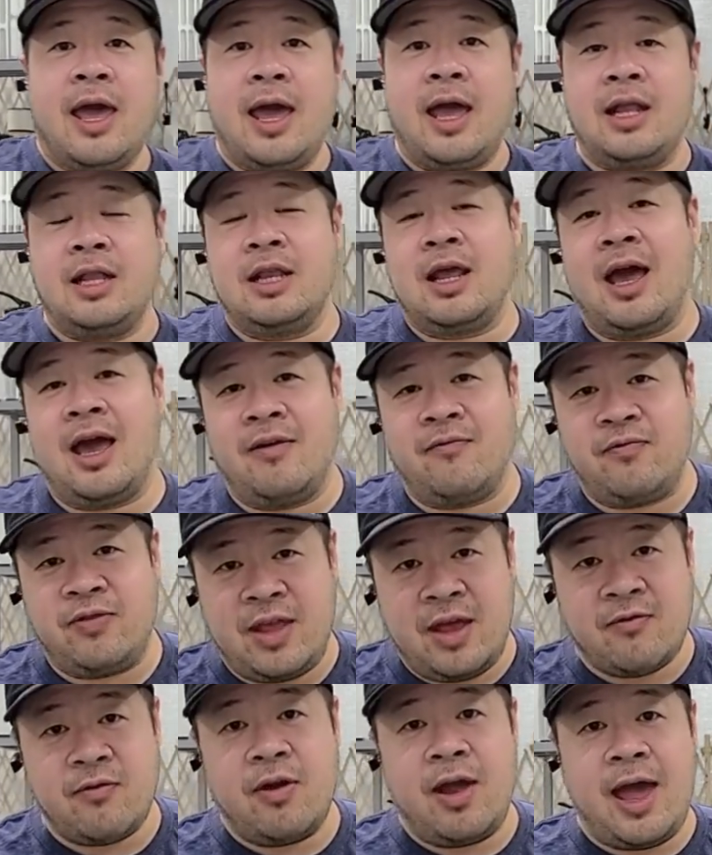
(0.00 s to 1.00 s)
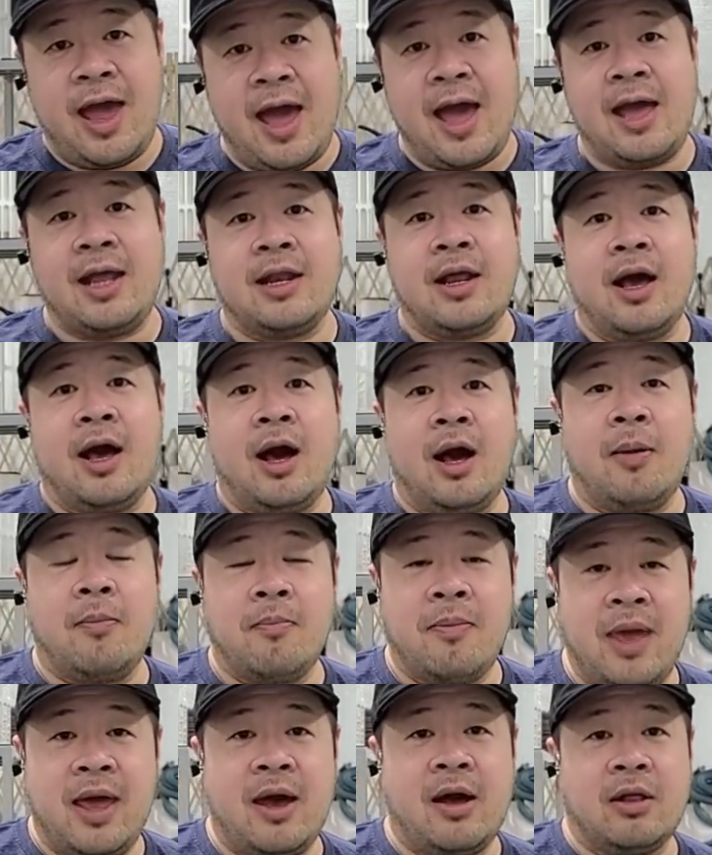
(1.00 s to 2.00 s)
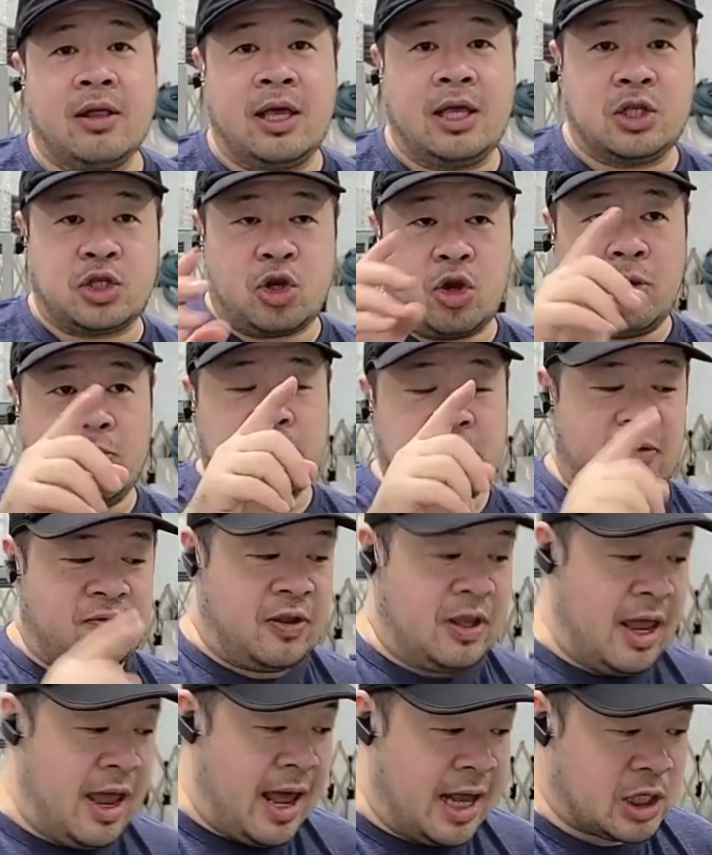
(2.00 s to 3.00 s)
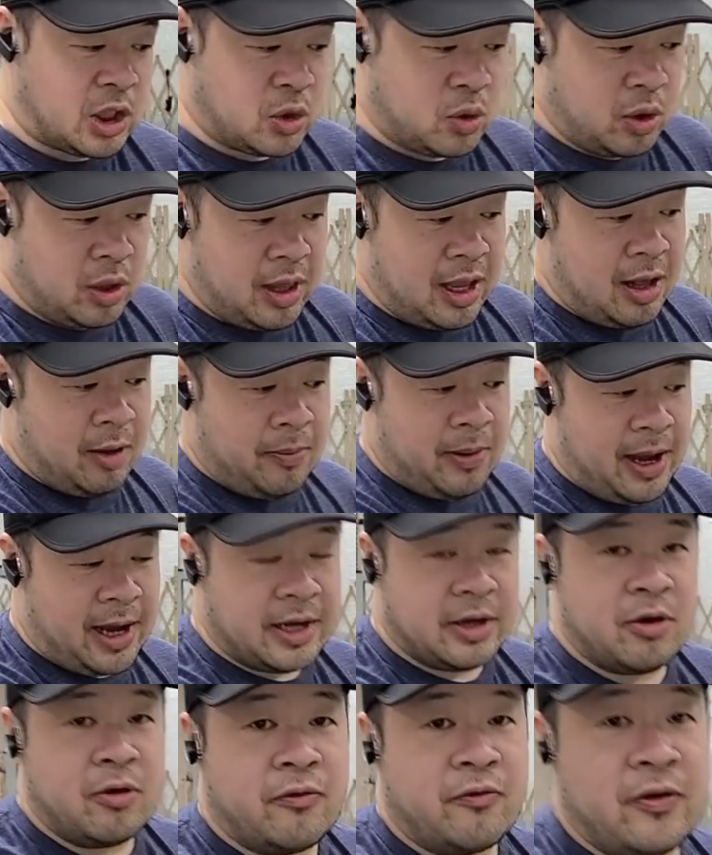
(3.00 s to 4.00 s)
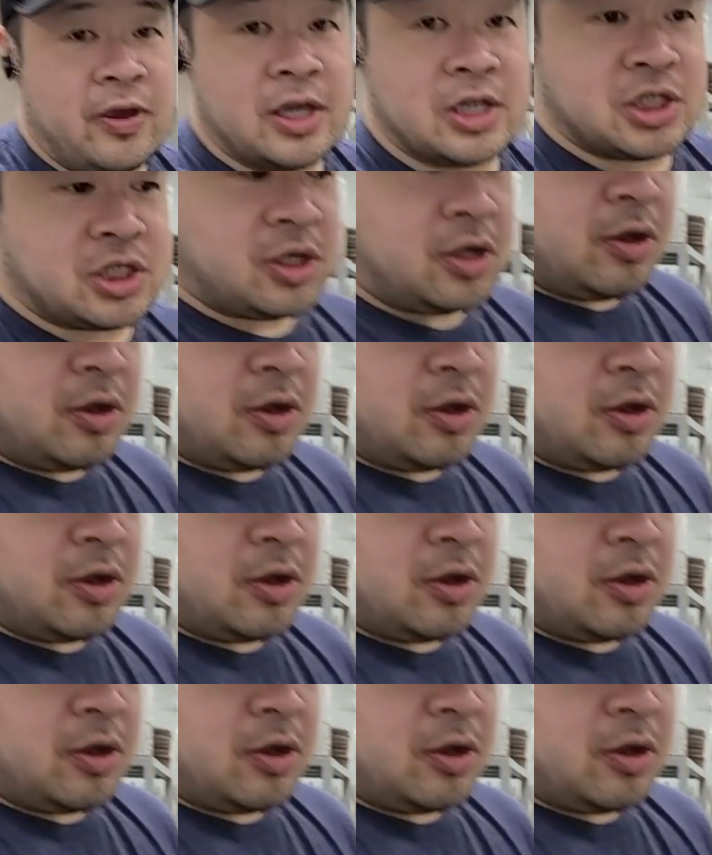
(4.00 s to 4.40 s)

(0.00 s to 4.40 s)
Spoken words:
and I've never had a male in terms of the actual albino fish.